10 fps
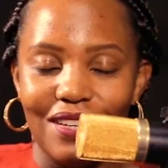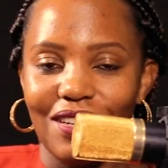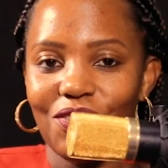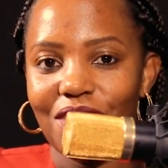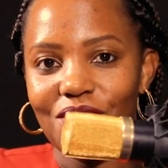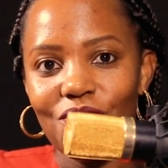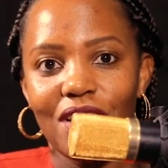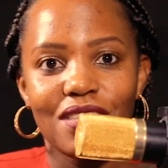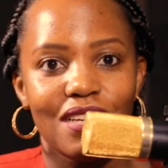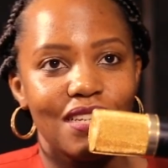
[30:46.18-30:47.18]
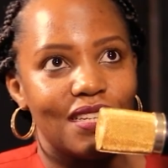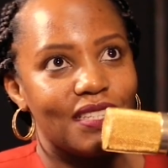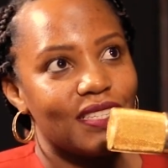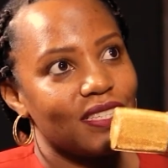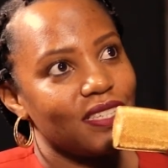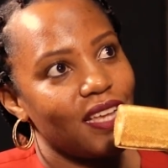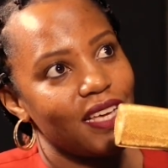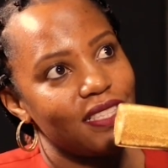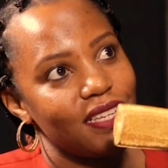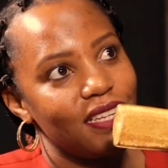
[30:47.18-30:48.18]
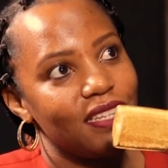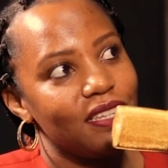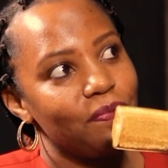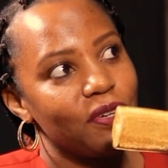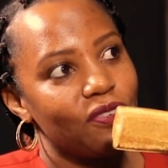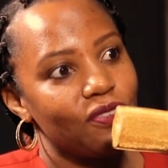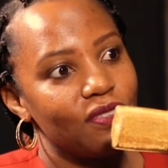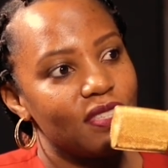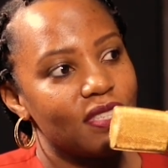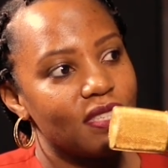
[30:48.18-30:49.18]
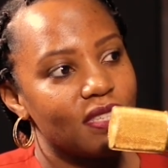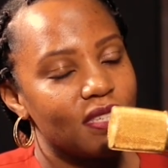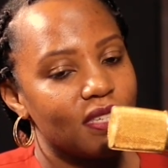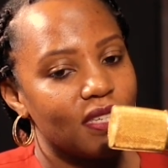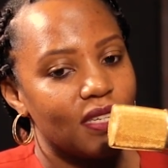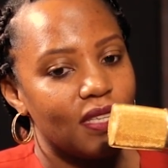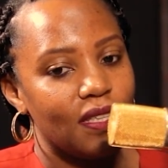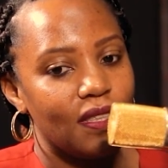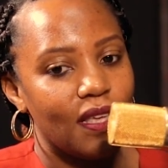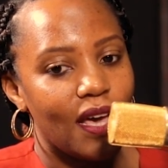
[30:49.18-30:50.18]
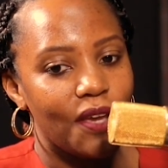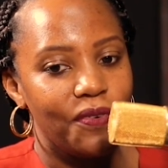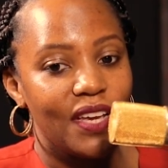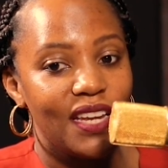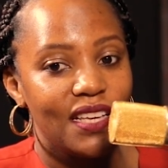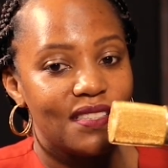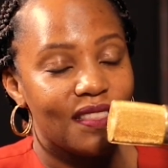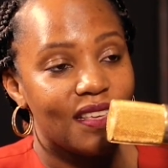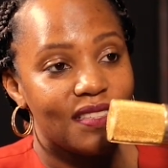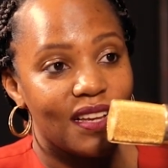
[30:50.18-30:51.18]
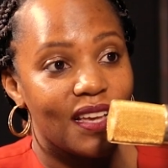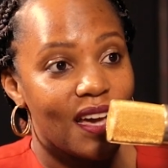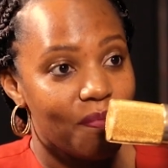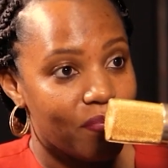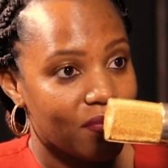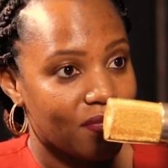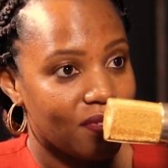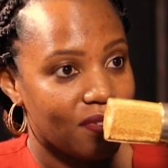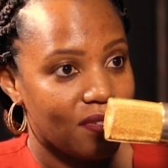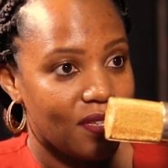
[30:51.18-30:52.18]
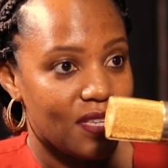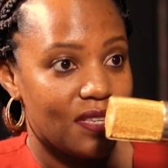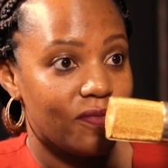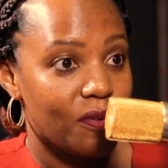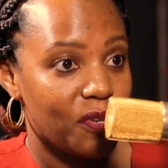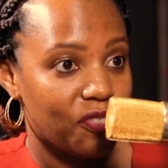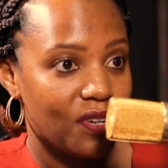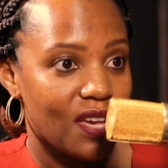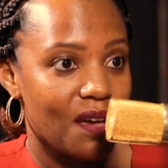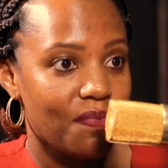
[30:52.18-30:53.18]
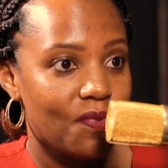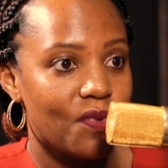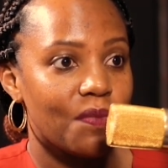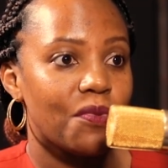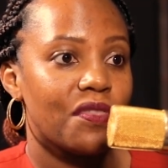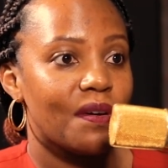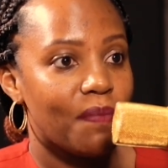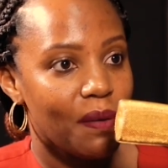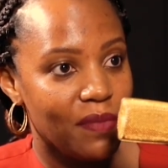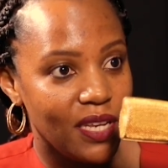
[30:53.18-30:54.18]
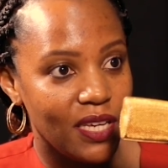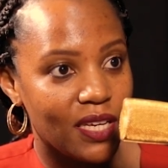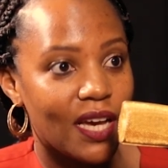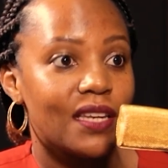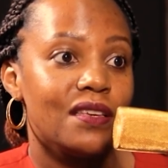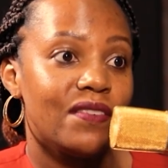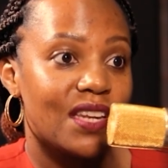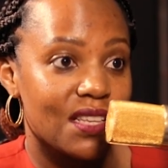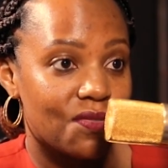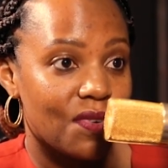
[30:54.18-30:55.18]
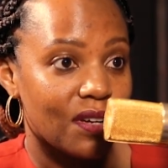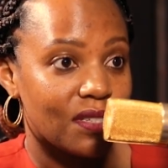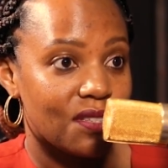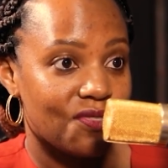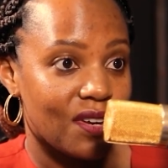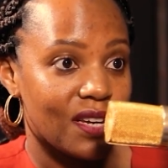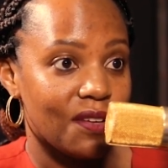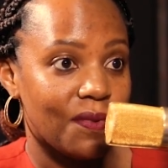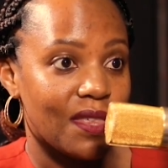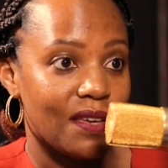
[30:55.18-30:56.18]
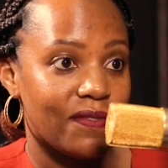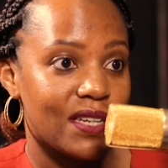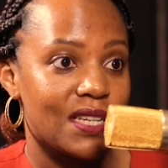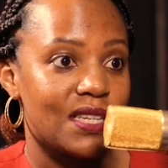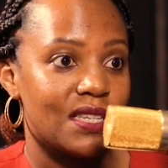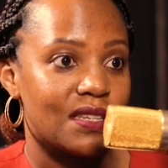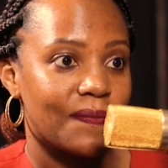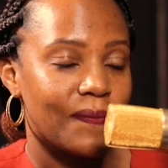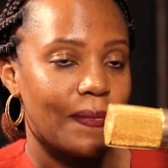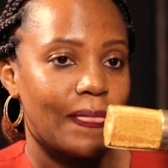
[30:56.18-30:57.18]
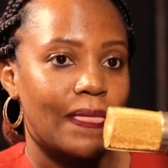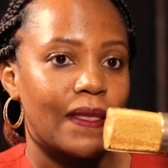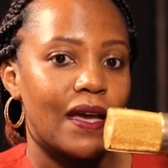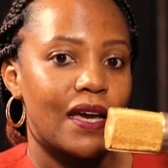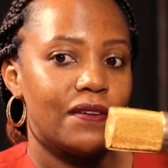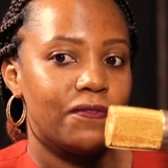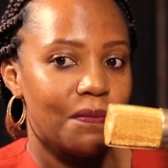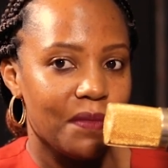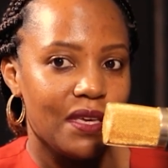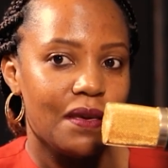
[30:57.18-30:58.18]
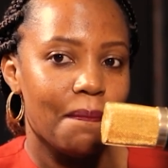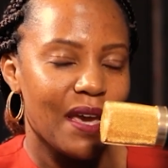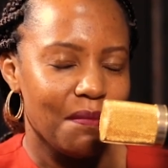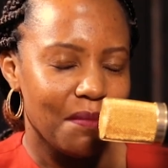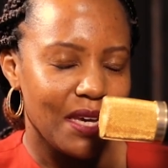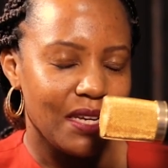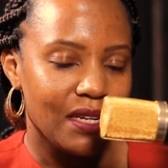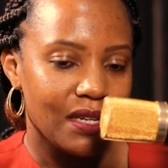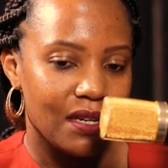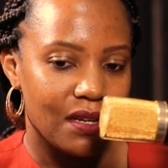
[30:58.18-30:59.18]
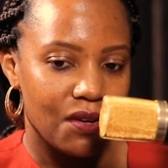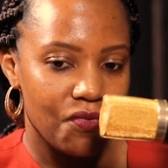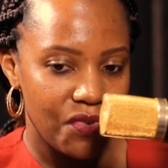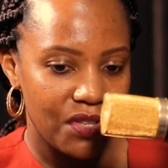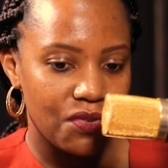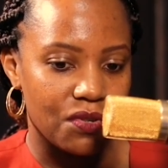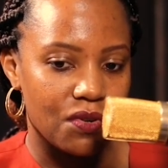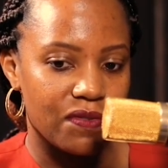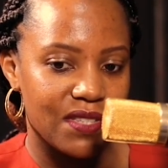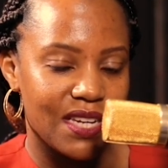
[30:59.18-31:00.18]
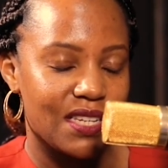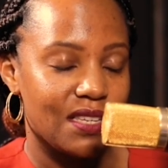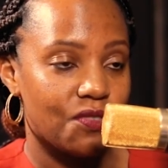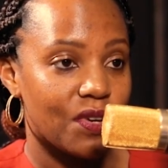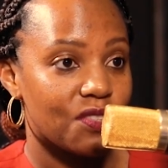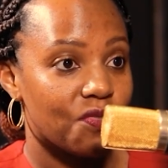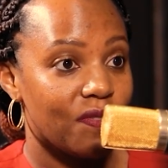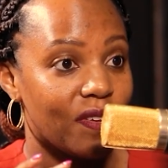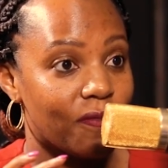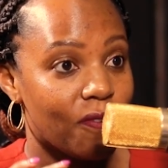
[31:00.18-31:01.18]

Okay, so I started it because I realized that there's a gap, information gap, with both the public and even us who are struggling with our infertility. And for me, my main reason of starting it was to even